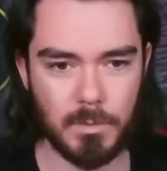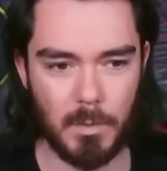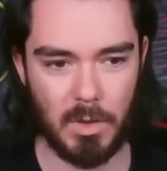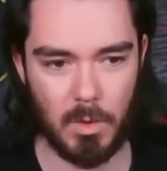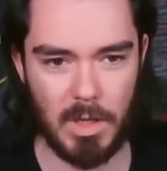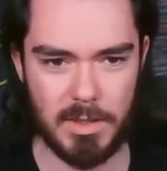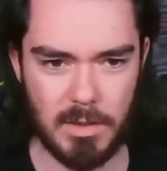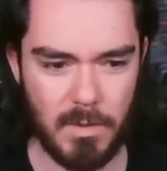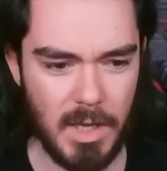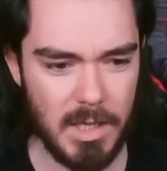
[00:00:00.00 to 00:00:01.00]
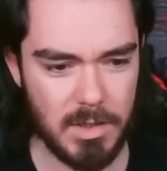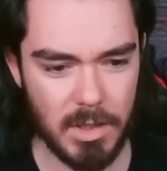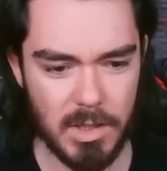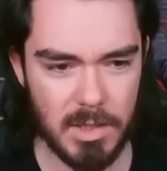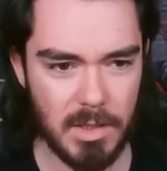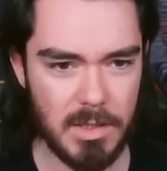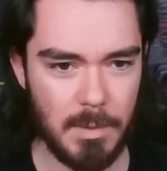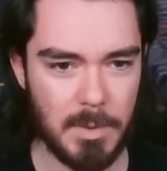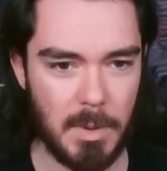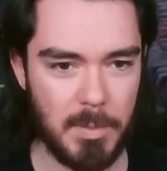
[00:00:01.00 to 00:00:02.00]
Ignore lots of stuff. His Duchess does
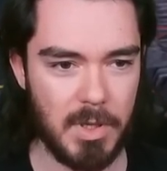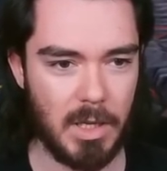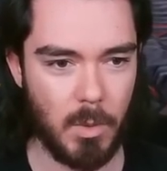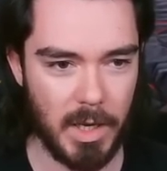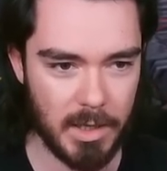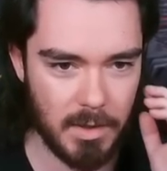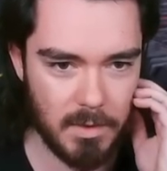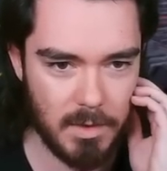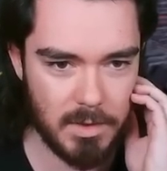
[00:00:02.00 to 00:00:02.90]
seem to be pretty quick.